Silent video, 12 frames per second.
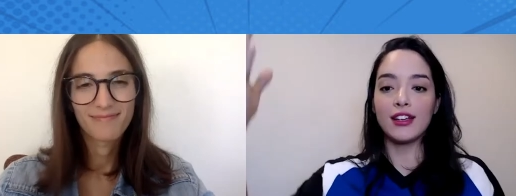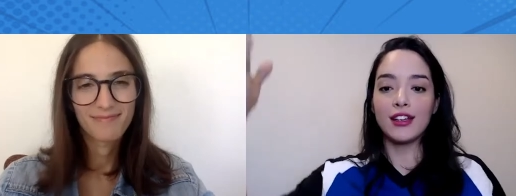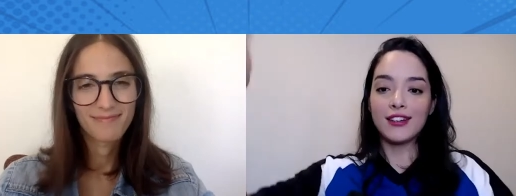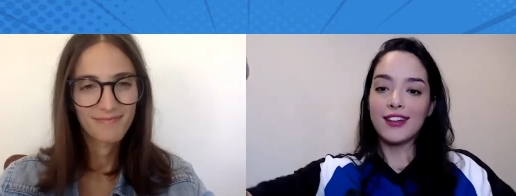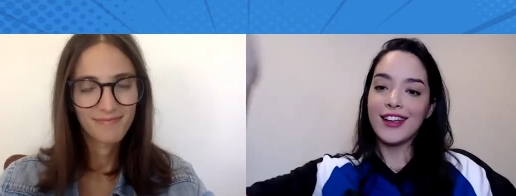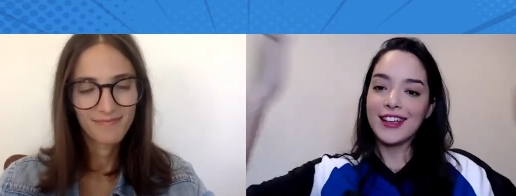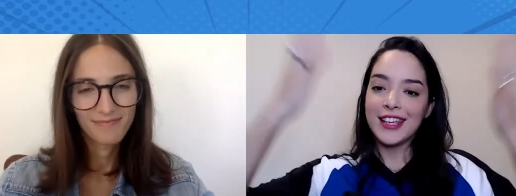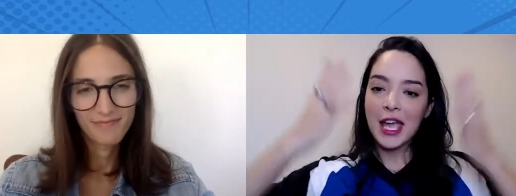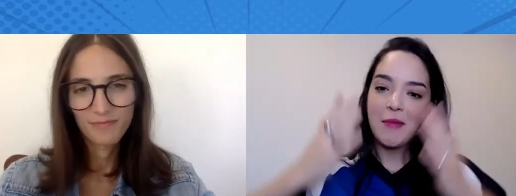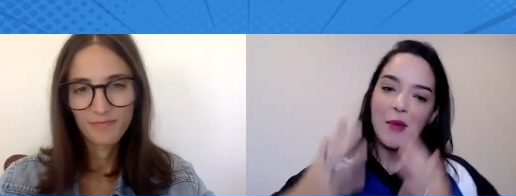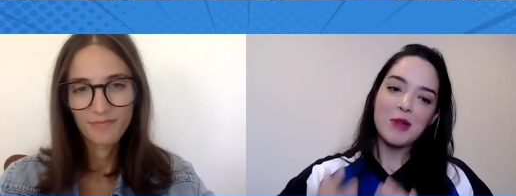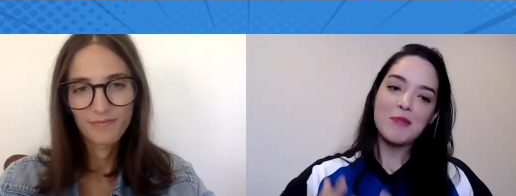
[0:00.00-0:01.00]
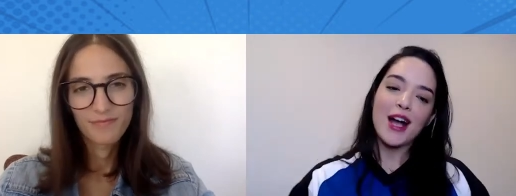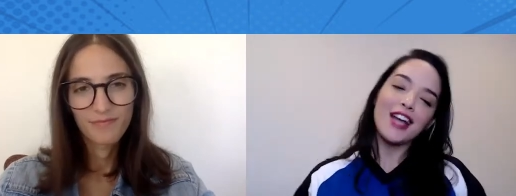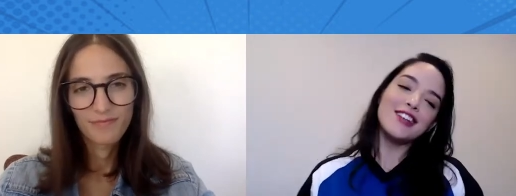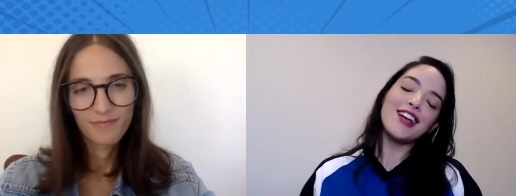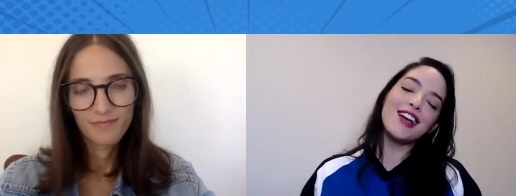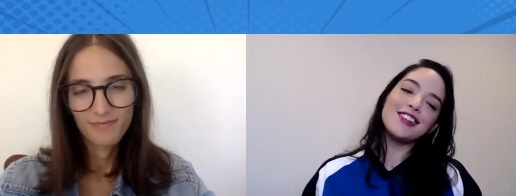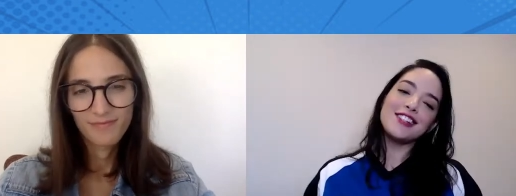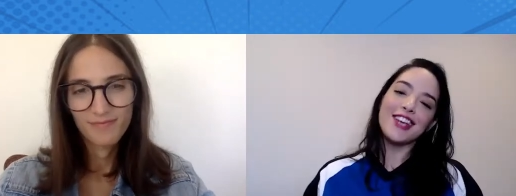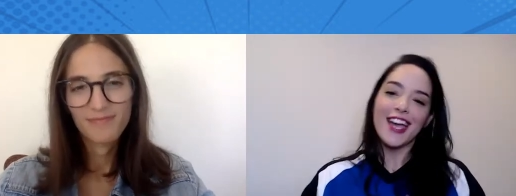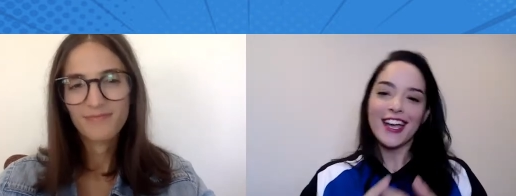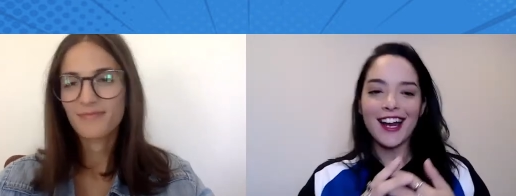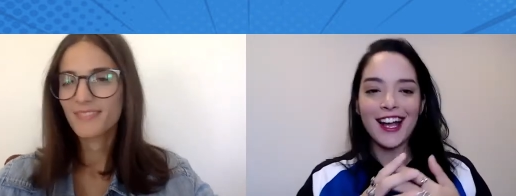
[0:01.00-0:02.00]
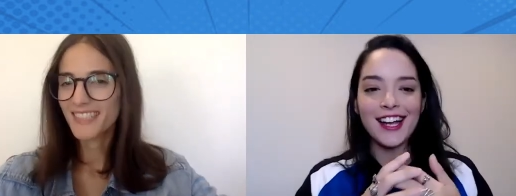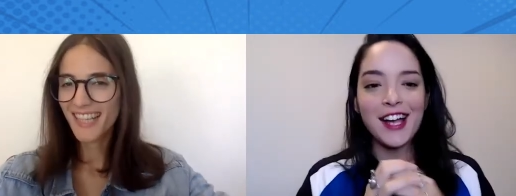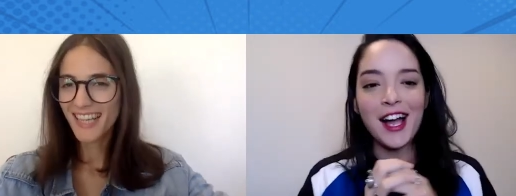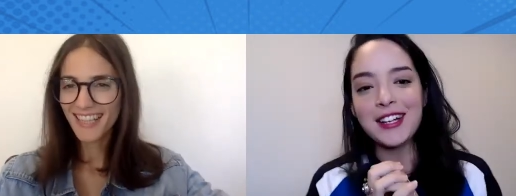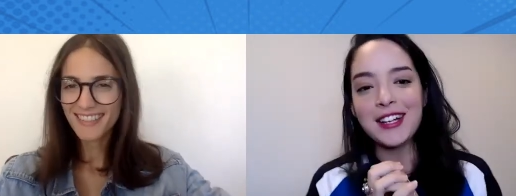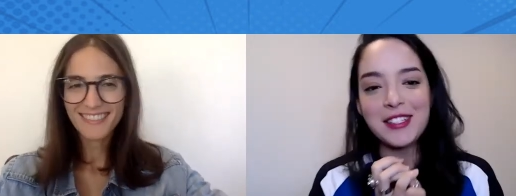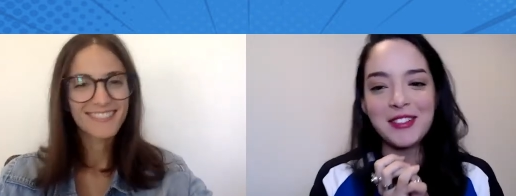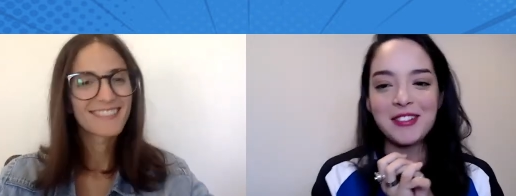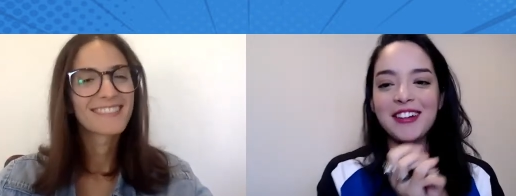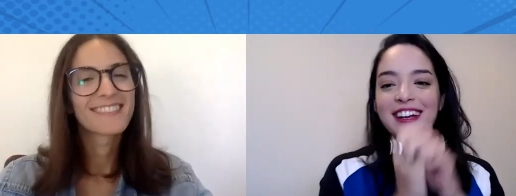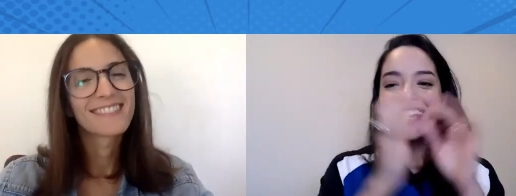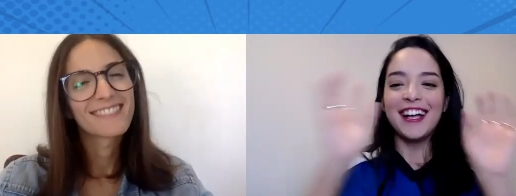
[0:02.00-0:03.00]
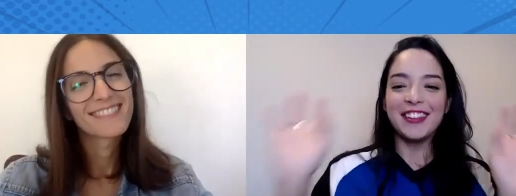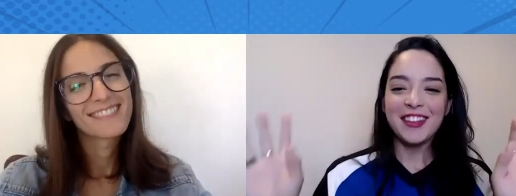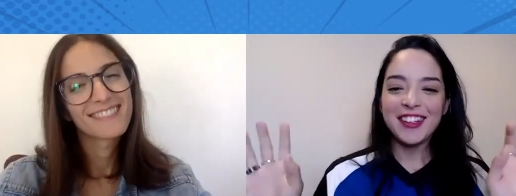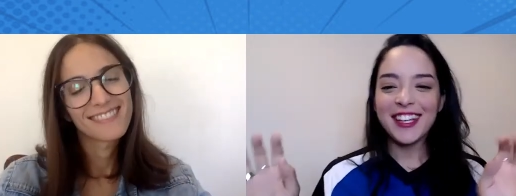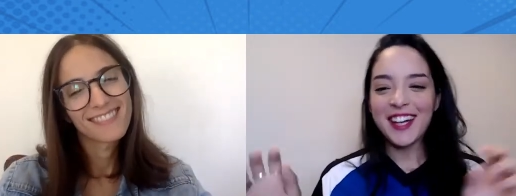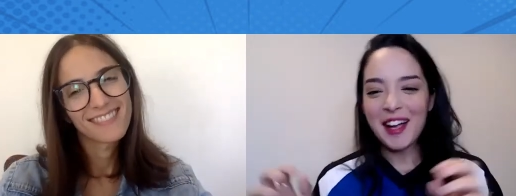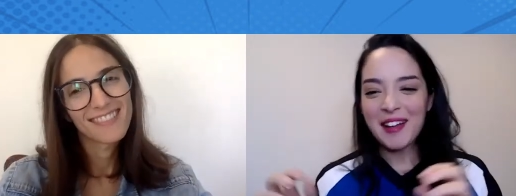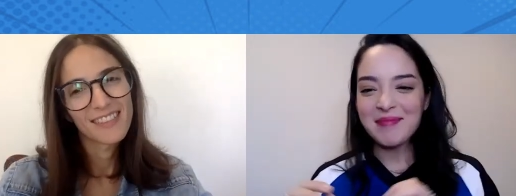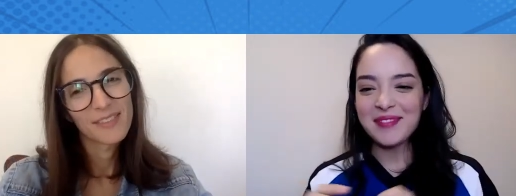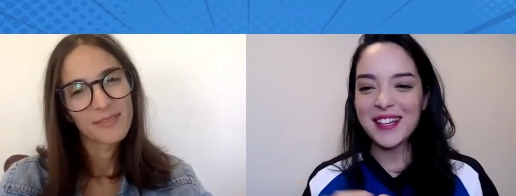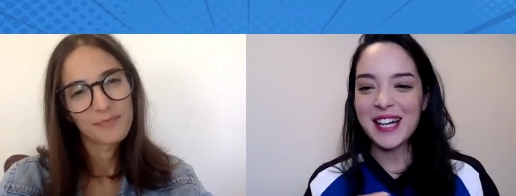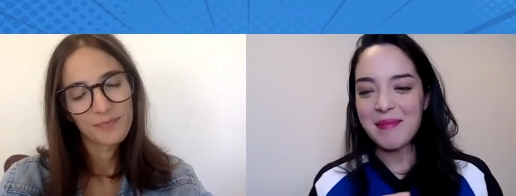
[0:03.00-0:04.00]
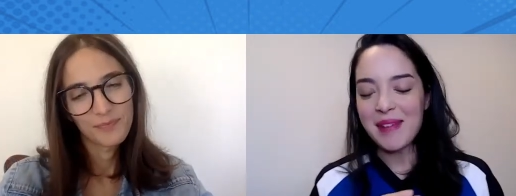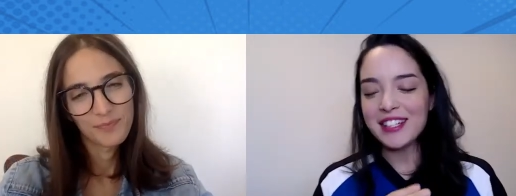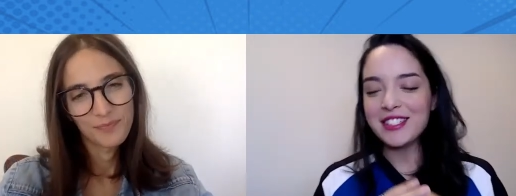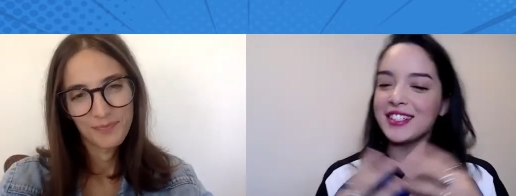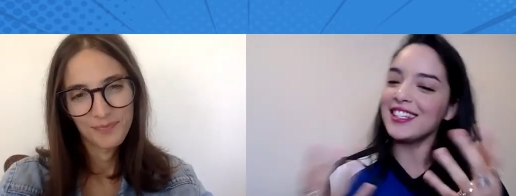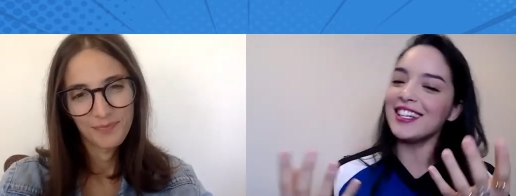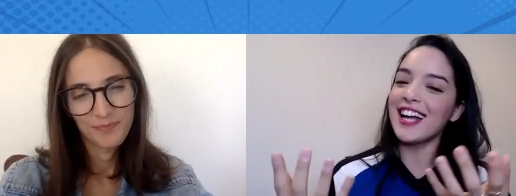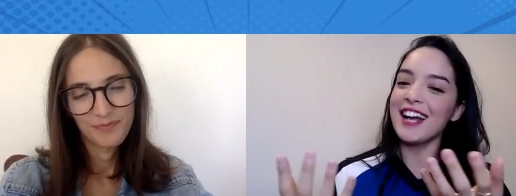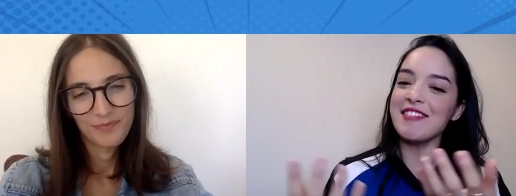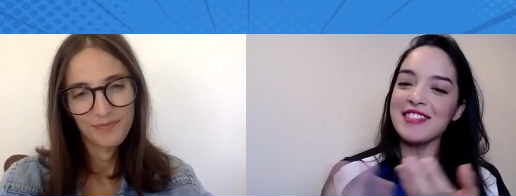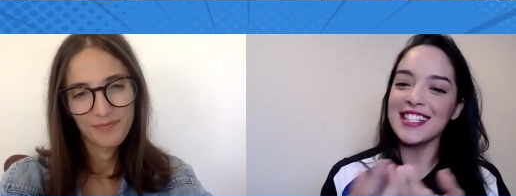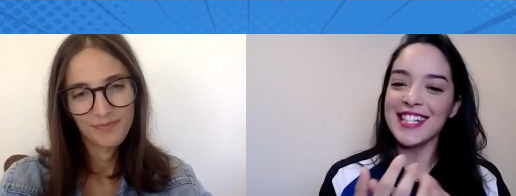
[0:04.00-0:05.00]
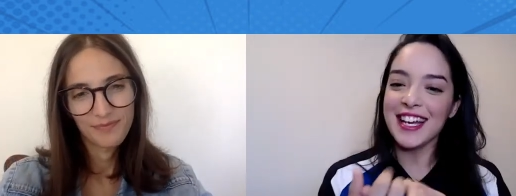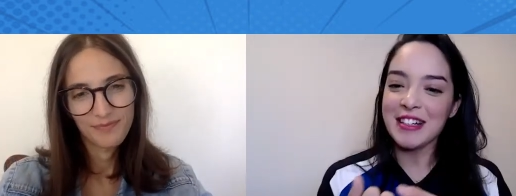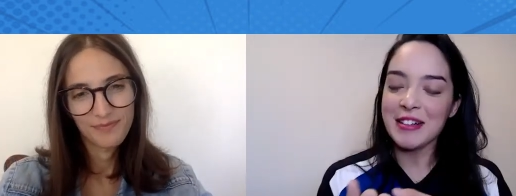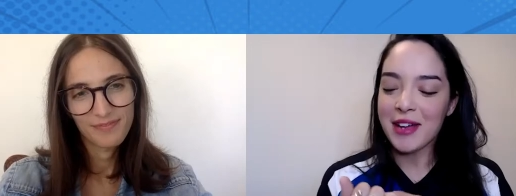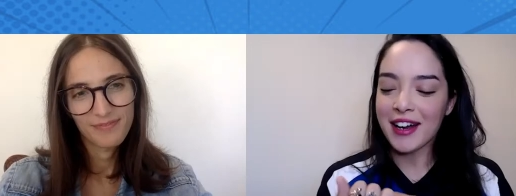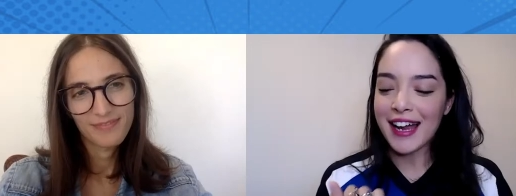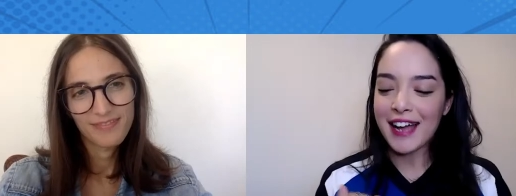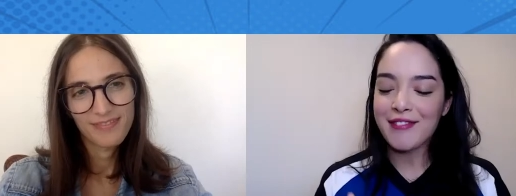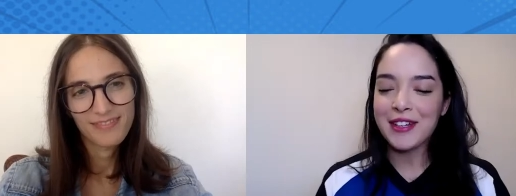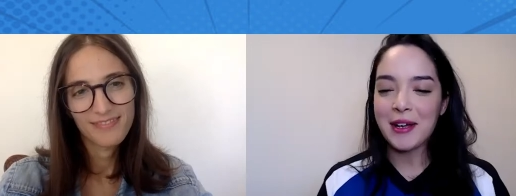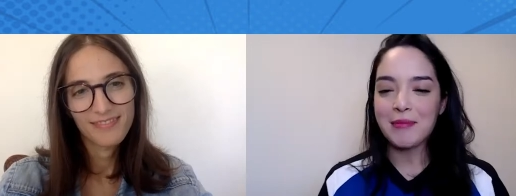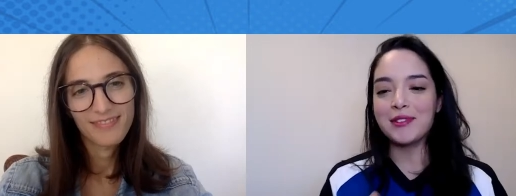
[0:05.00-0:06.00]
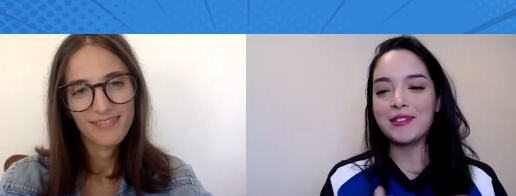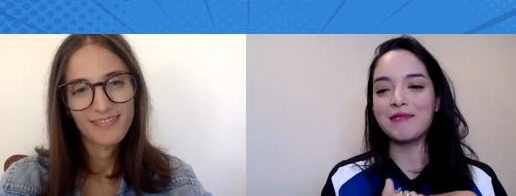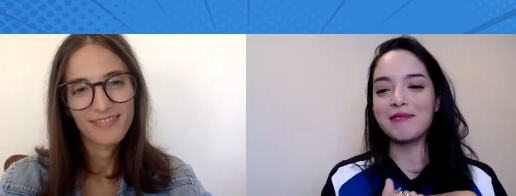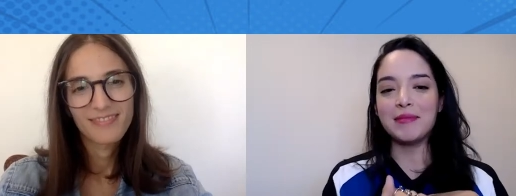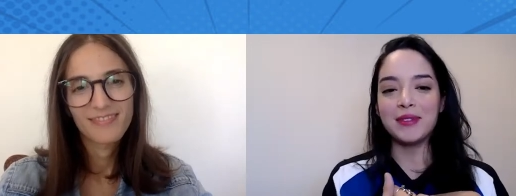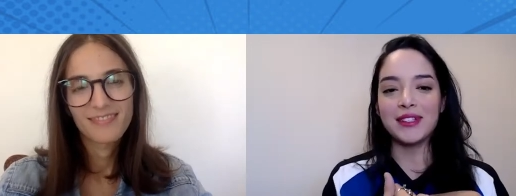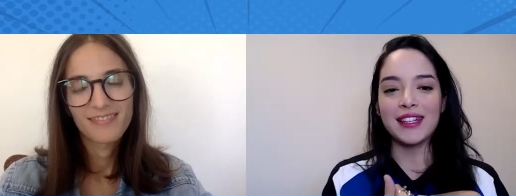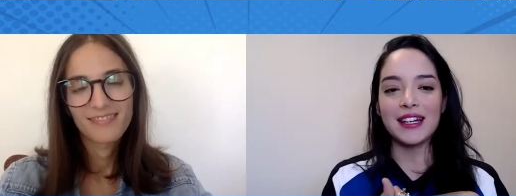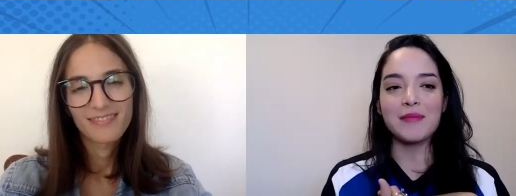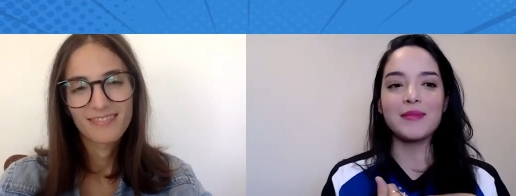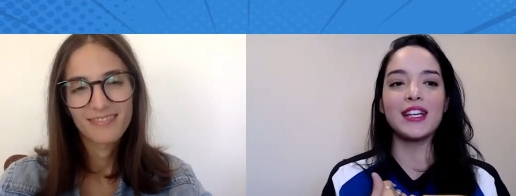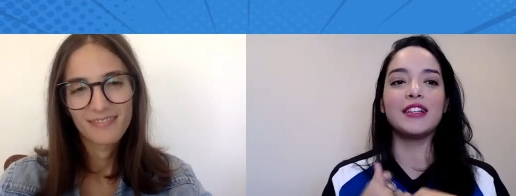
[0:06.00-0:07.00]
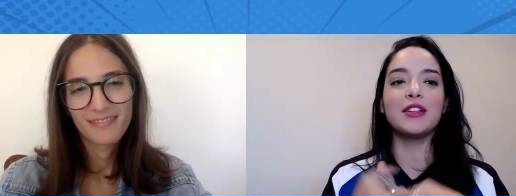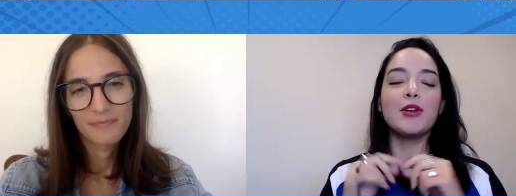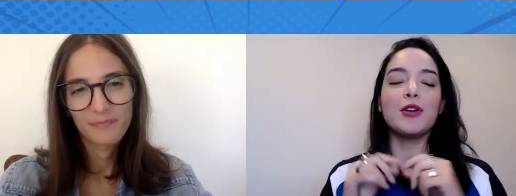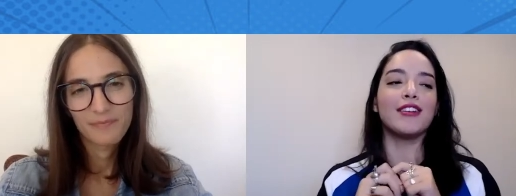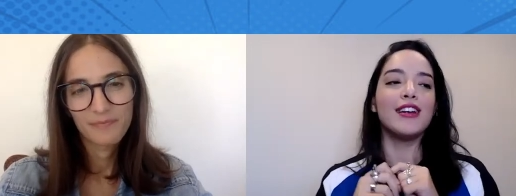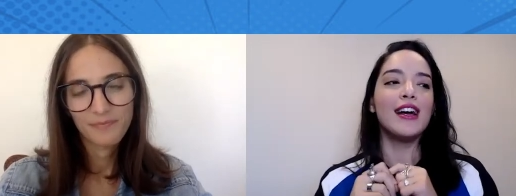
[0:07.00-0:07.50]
Speaker 1: it came on my desk and I got to look it up, and I'm actually kind of excited about it. I have a couple of people that I'm like, look,